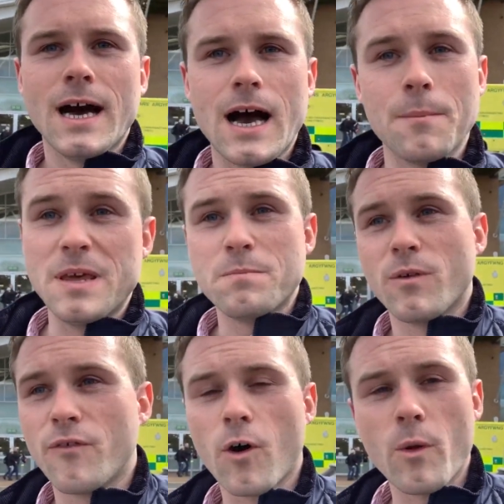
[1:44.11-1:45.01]
Uh,
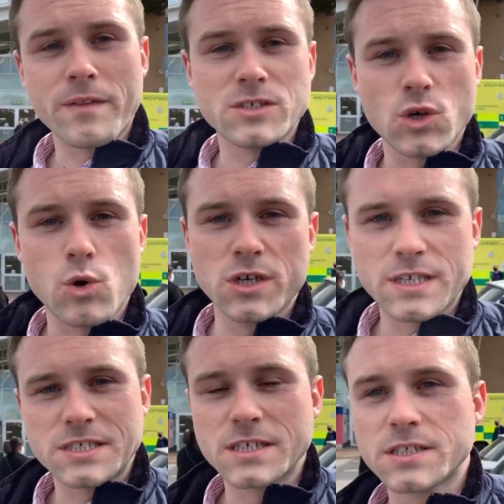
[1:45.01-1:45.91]
people following these social
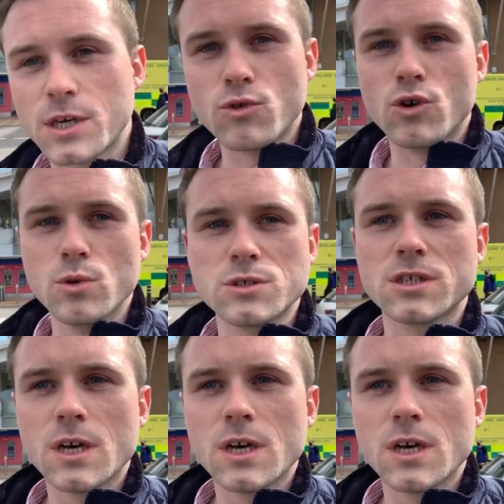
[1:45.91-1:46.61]
distancing rules.